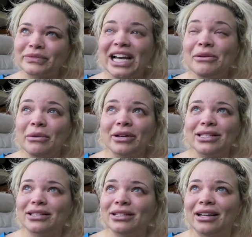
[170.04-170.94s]
I remember I
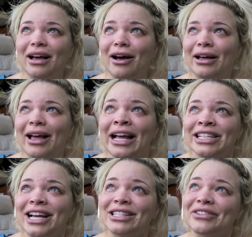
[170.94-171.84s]
sent in
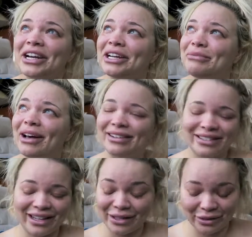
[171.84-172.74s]
headshots for Harry Potter.
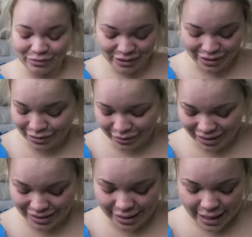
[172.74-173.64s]
I don't know, this is so
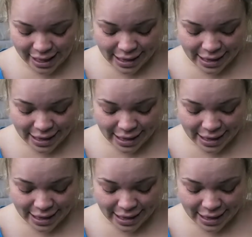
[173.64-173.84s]
crazy.